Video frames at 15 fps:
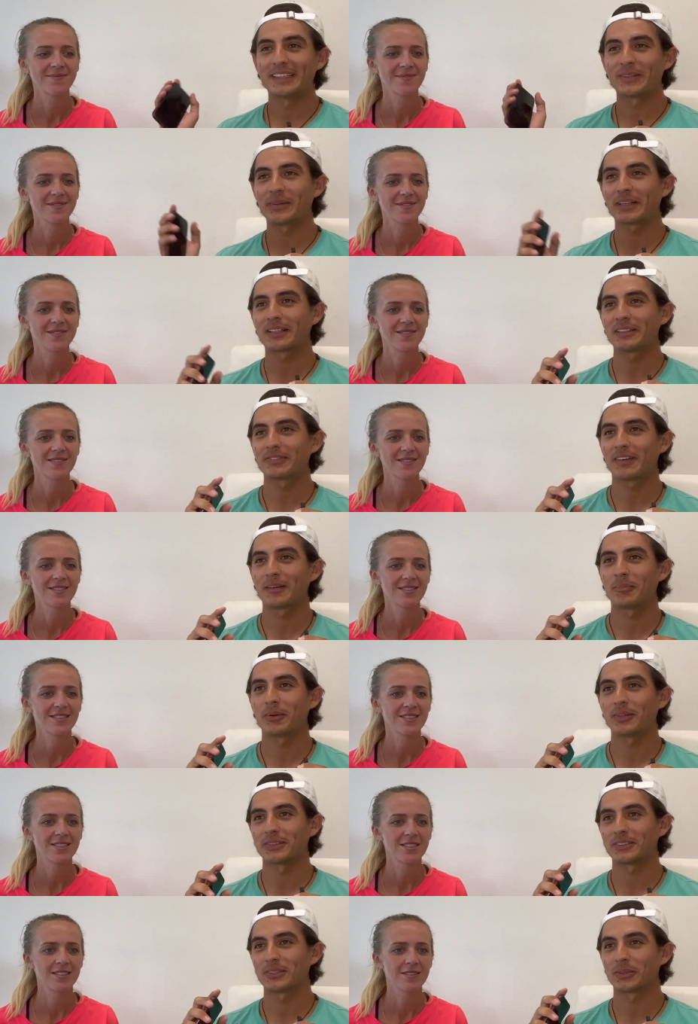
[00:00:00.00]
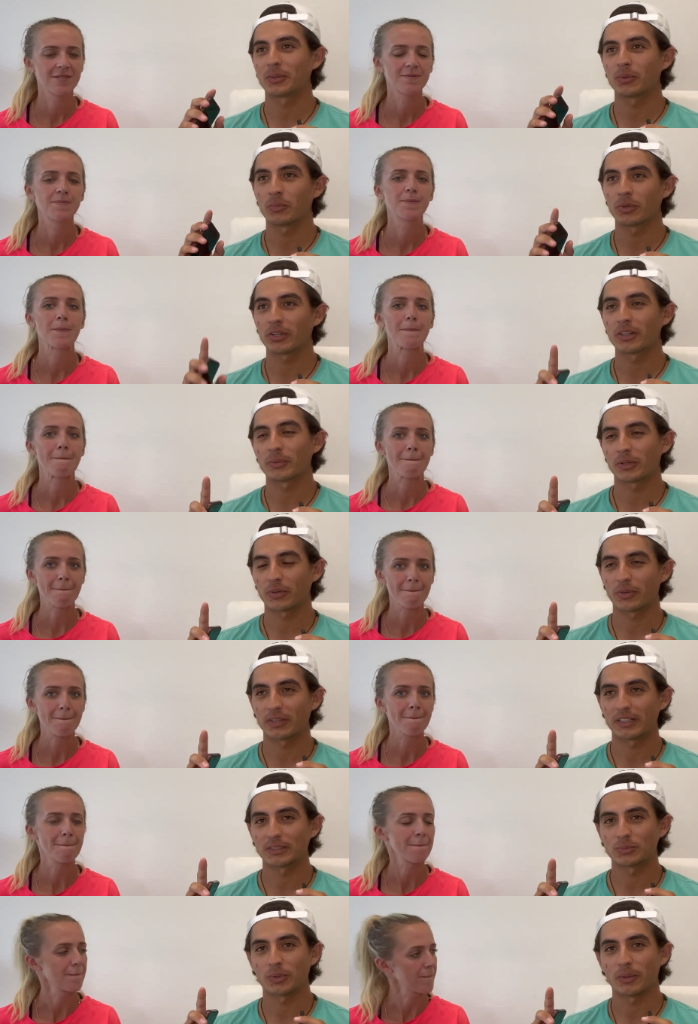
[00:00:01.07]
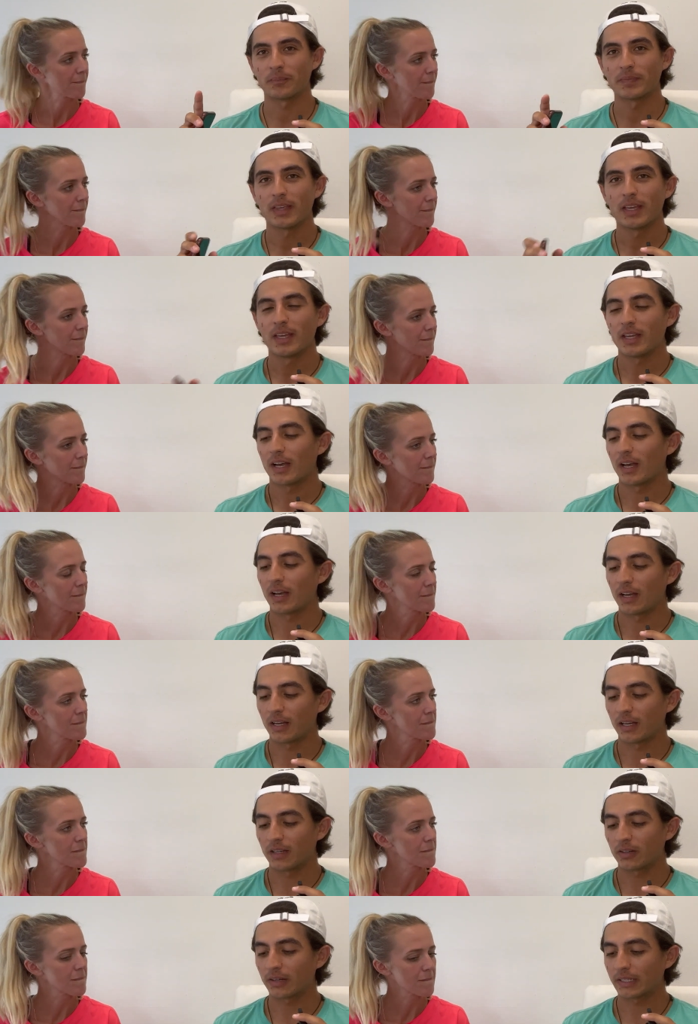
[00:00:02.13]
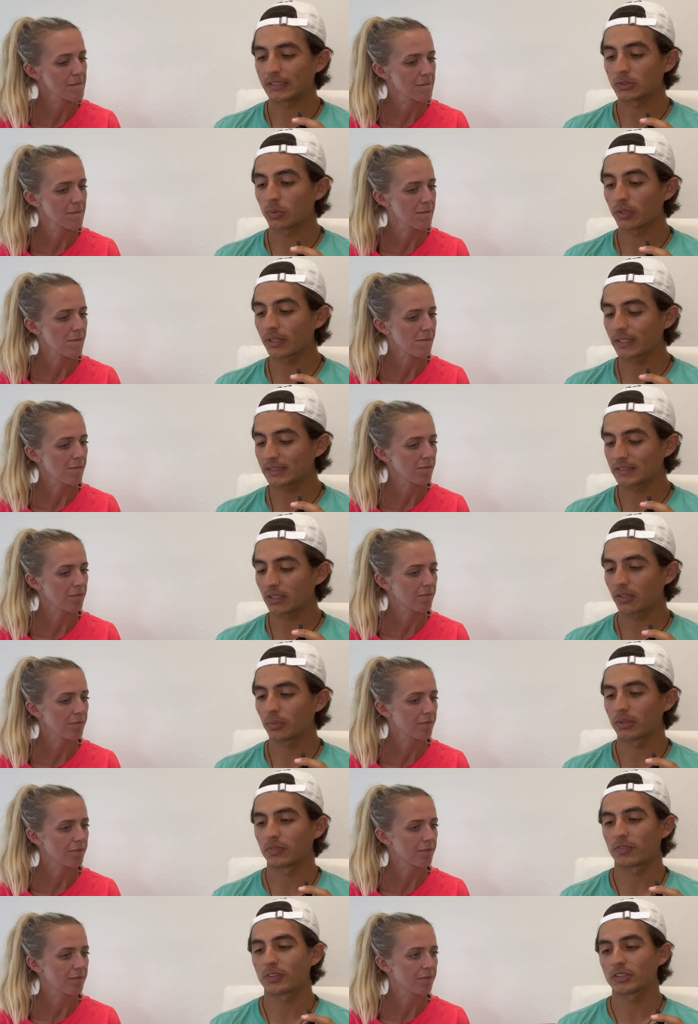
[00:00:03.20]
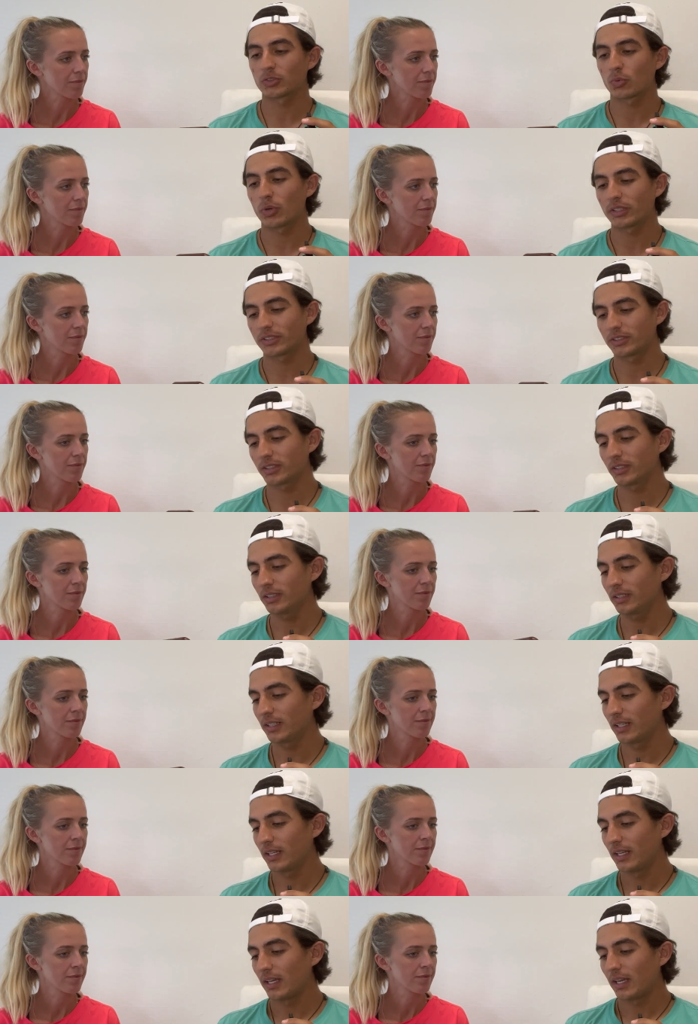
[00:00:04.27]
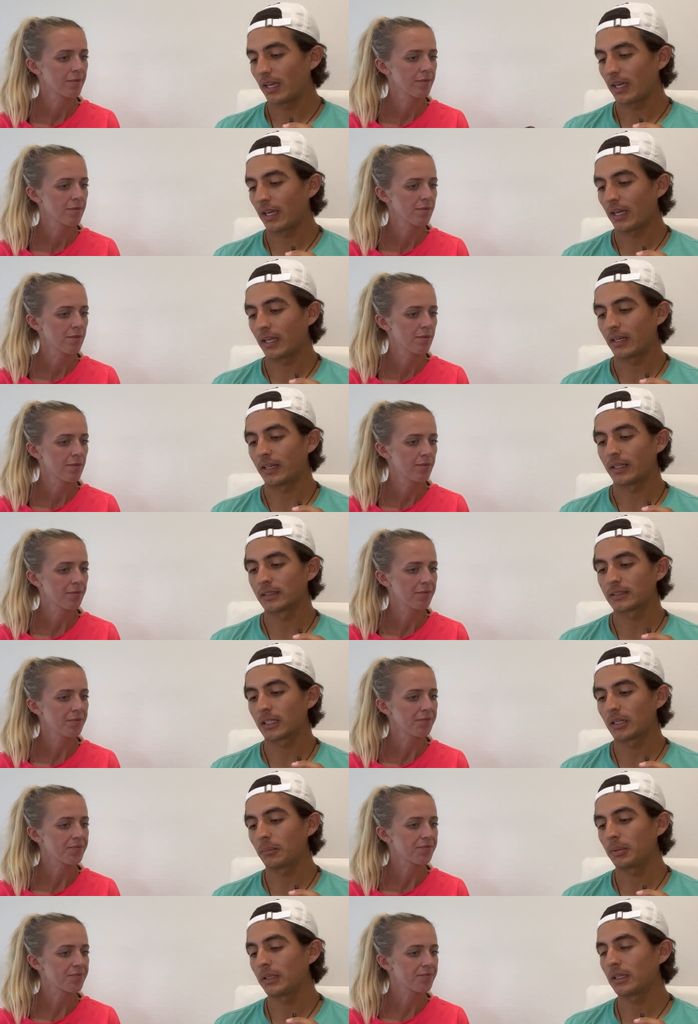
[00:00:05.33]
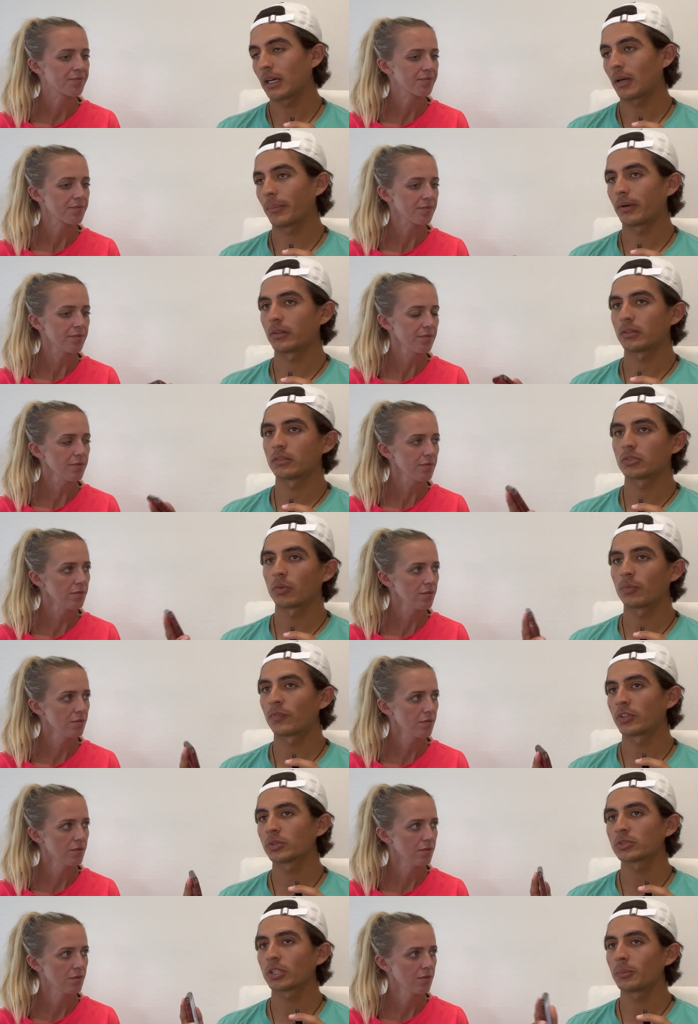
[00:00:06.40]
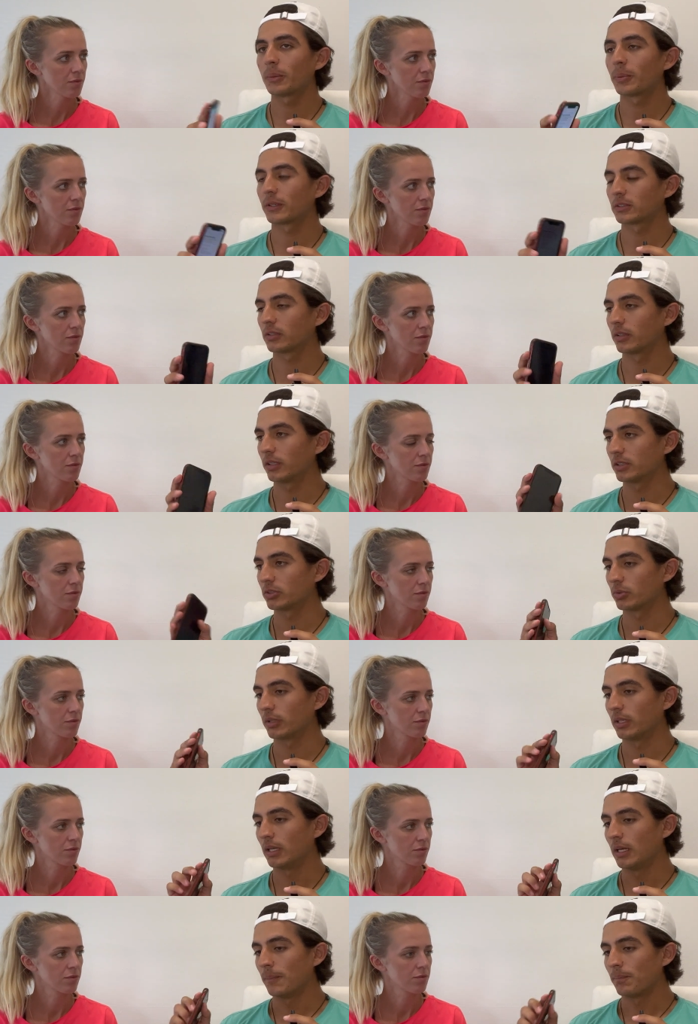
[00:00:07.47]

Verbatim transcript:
Speaker 1: directly five balls. So we're gonna record that as well. Uh, all right, so we're going to get started with the first question, and it's going to be about, so first is going to be personal history.